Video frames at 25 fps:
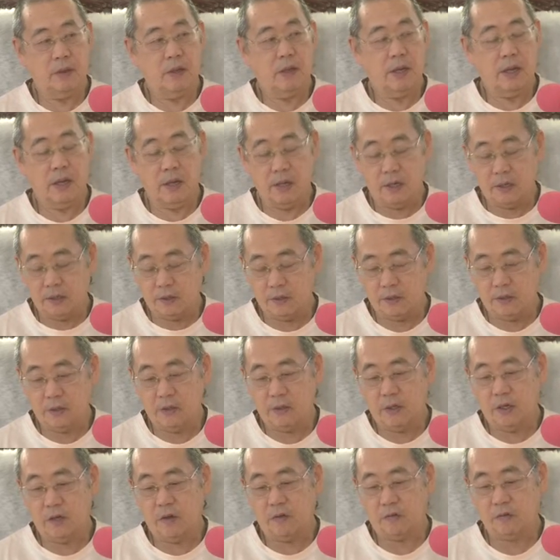And
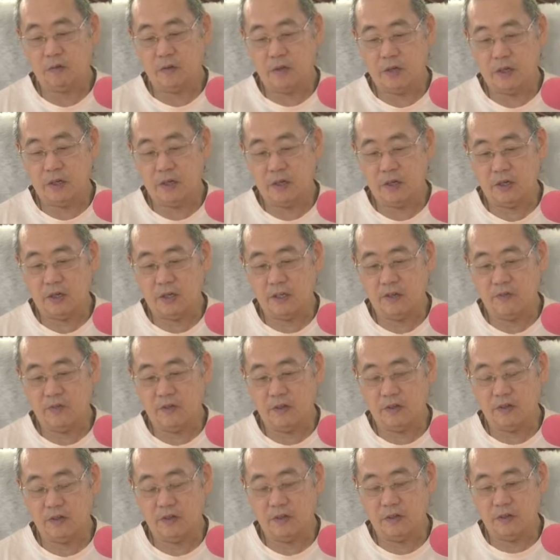
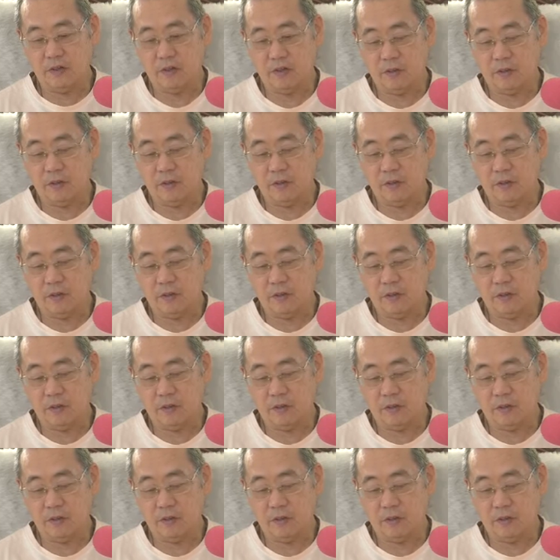even